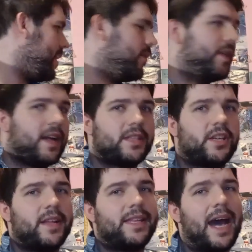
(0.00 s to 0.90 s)
and I don't think it's
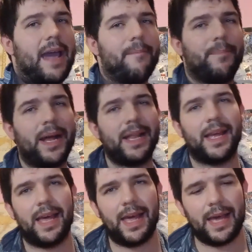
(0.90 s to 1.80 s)
a good time. But
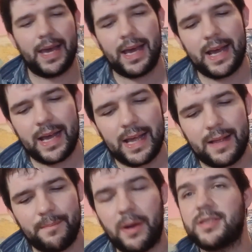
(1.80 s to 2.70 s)

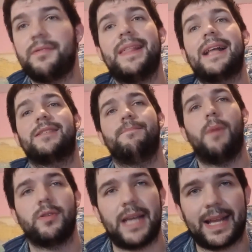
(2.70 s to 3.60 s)
mostly, that's
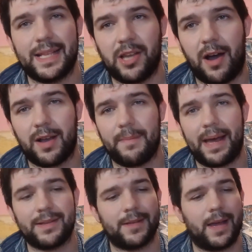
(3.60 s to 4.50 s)
most I can talk
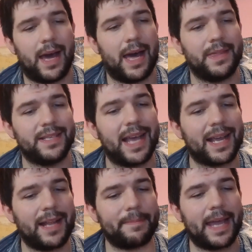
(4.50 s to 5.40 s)
about. The
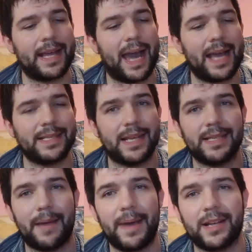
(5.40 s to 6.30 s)
second update, guys,
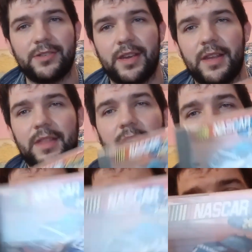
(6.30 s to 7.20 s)
is I'm actually
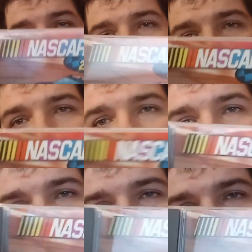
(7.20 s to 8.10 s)
thinking about putting out
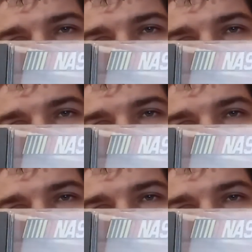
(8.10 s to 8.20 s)
the